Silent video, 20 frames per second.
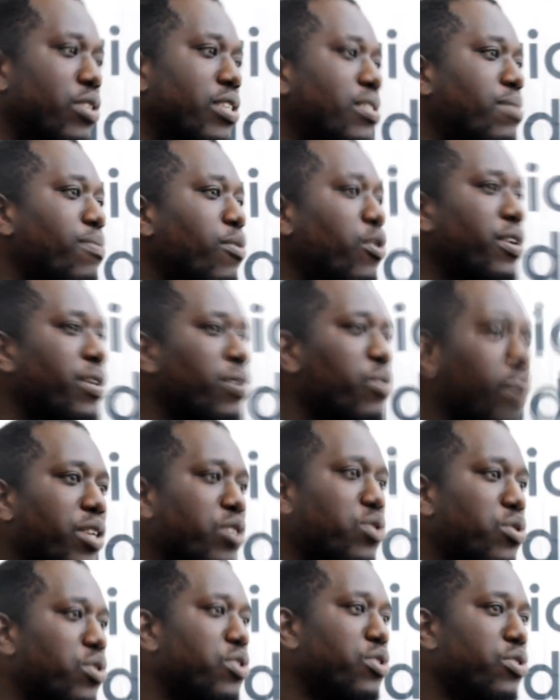this morning we
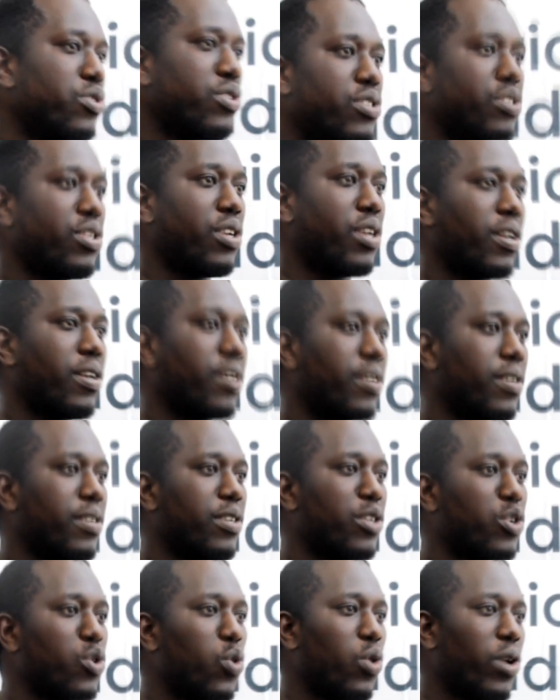introduced
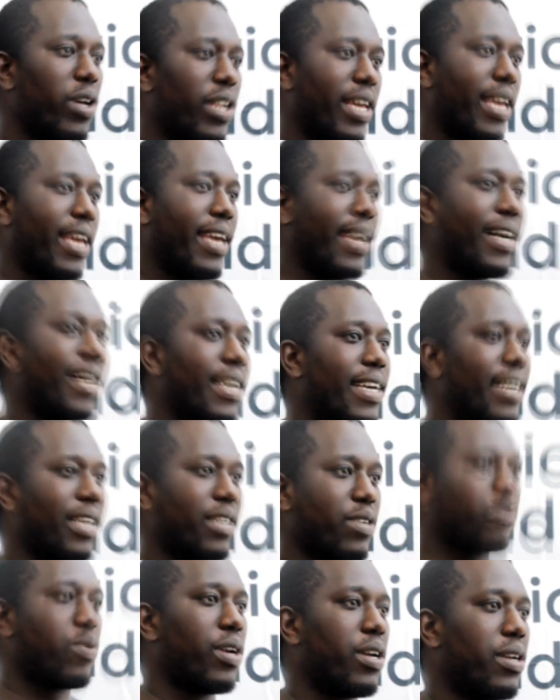the Google AI
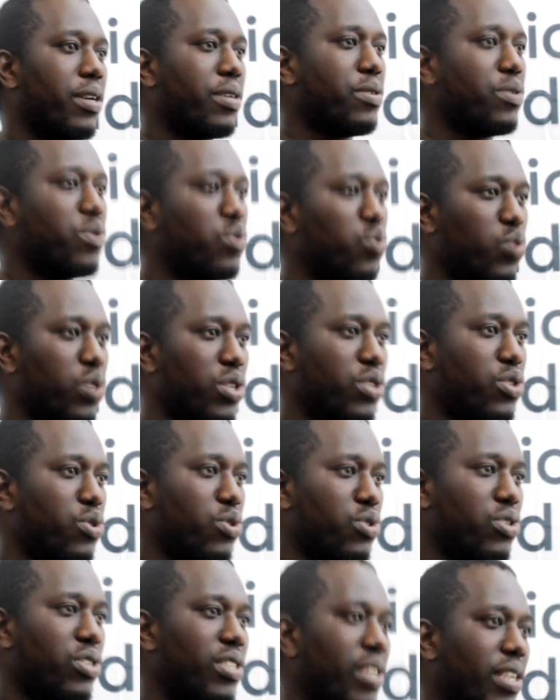Accra
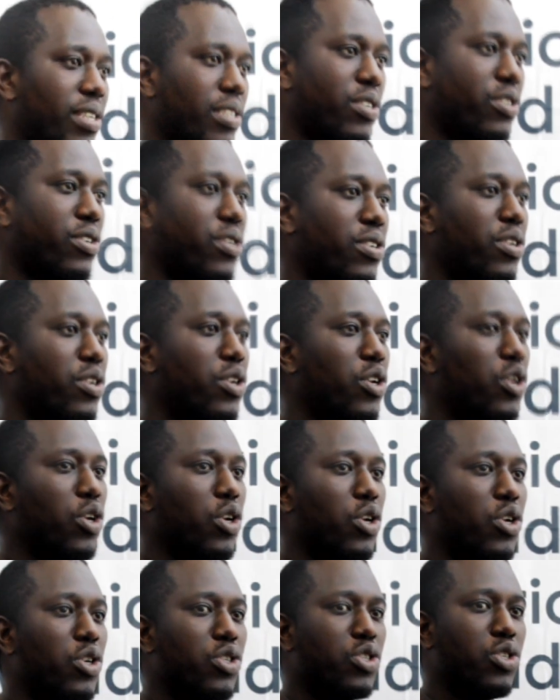Research Center
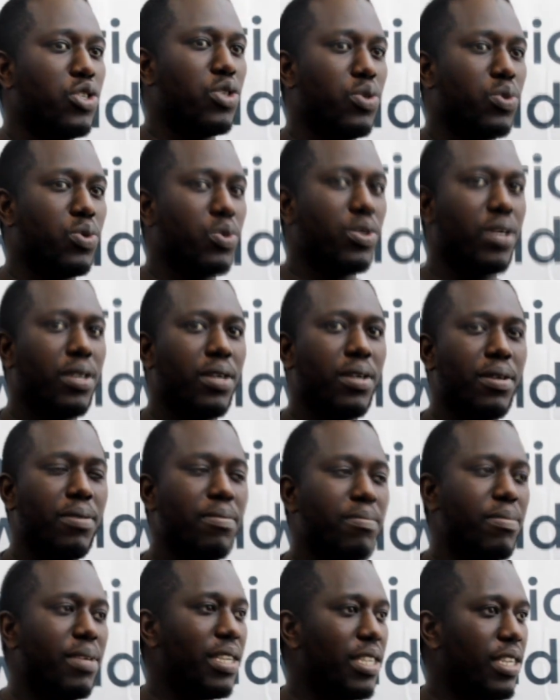to
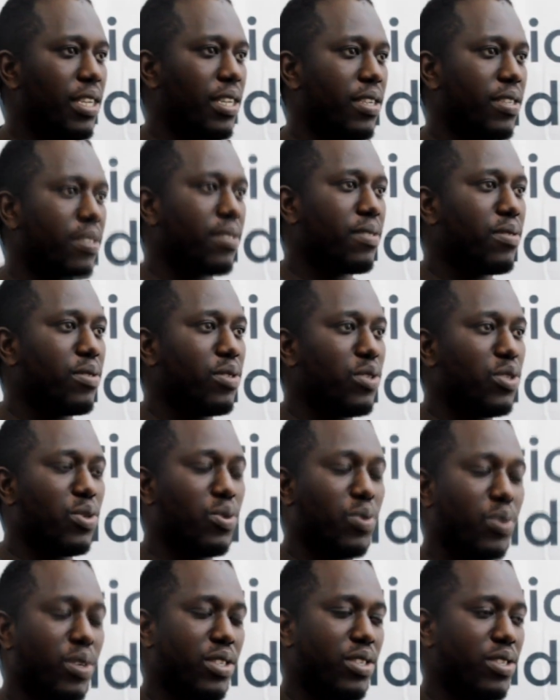the media.
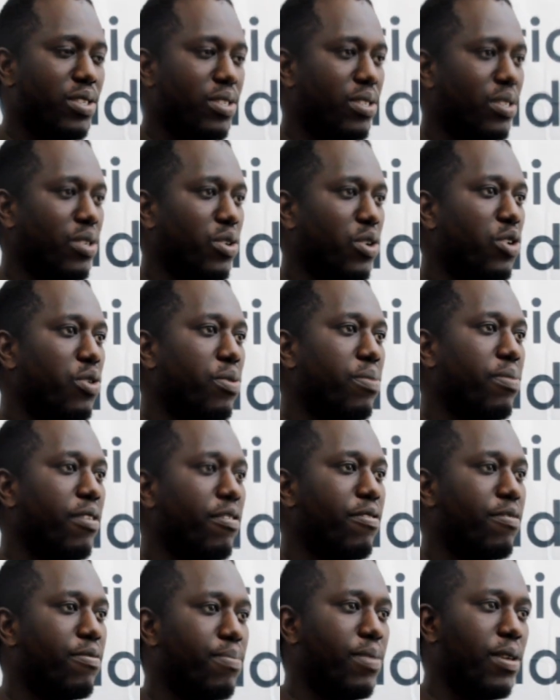So it's a group
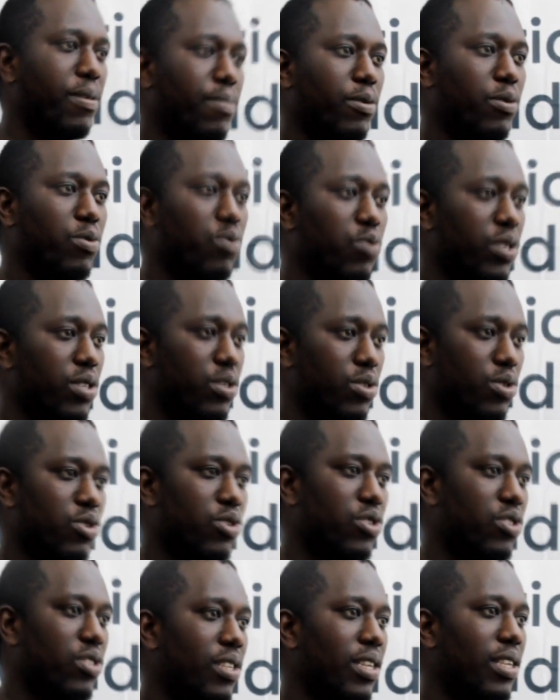of people,
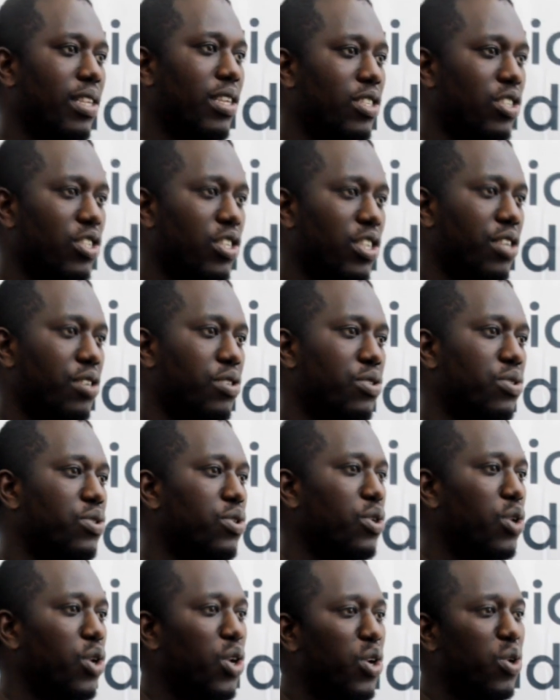researchers and
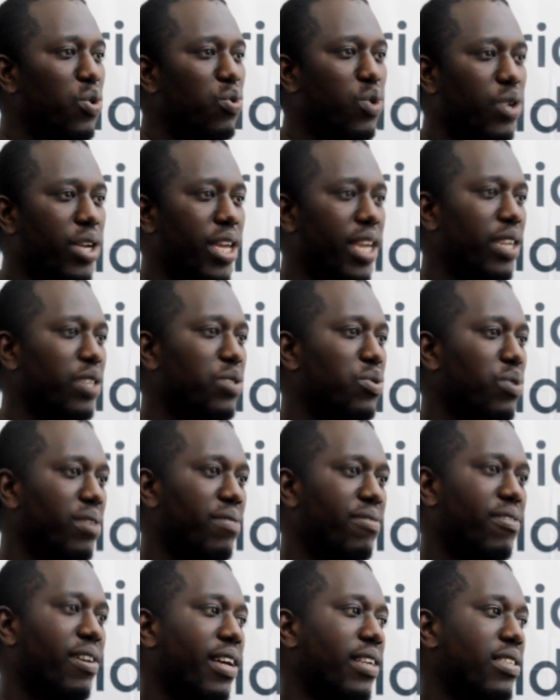engineers, working to
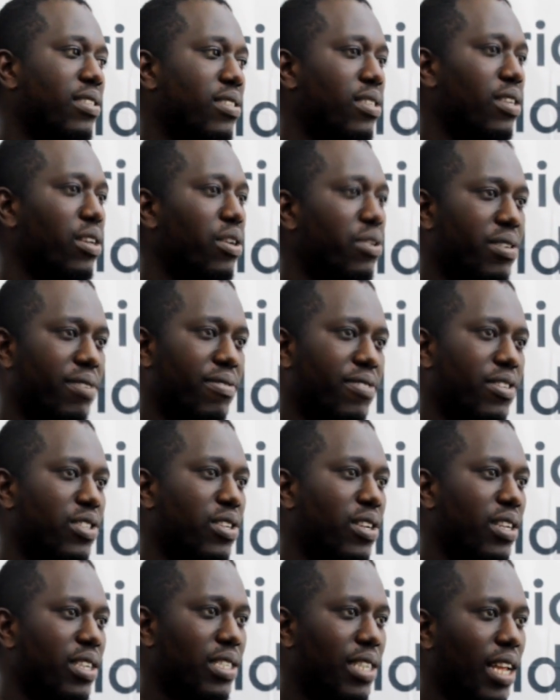advance
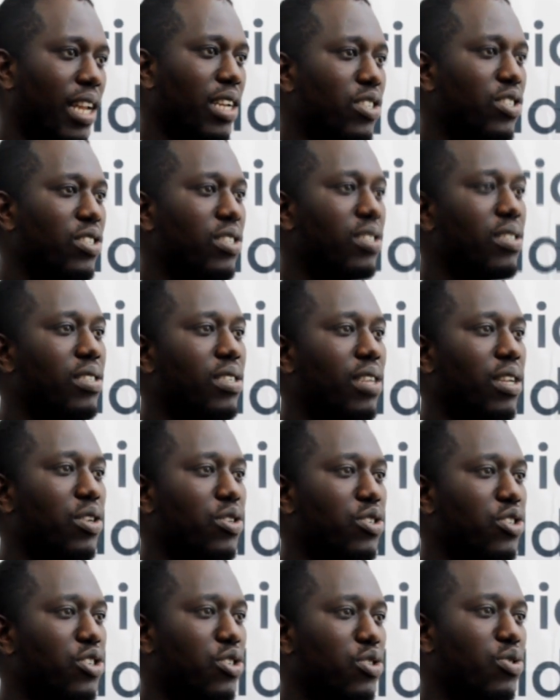artificial intelligence and
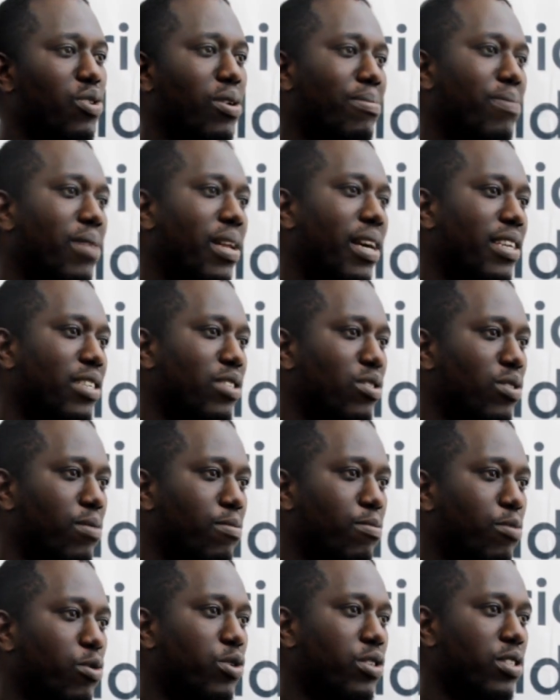also to apply it to
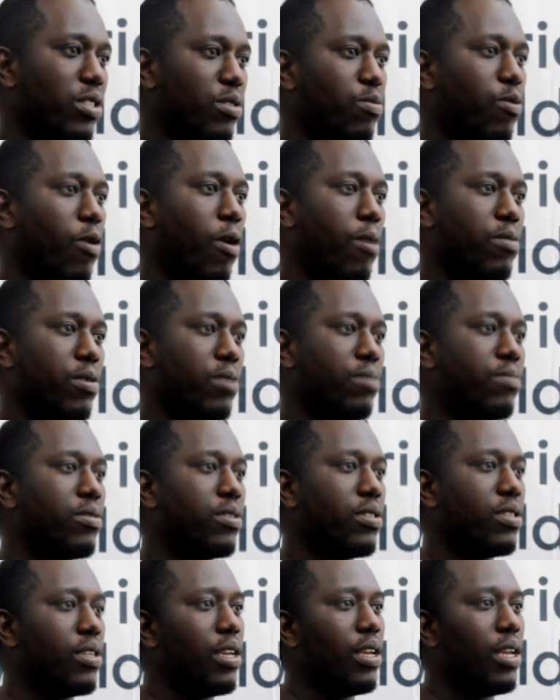important
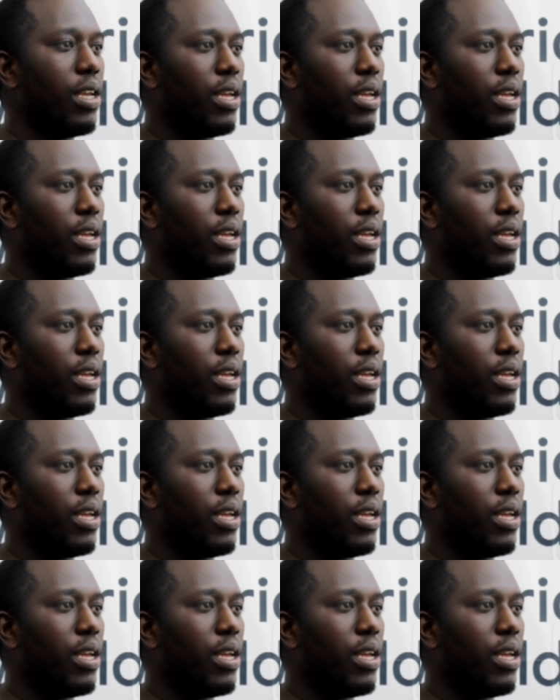problems,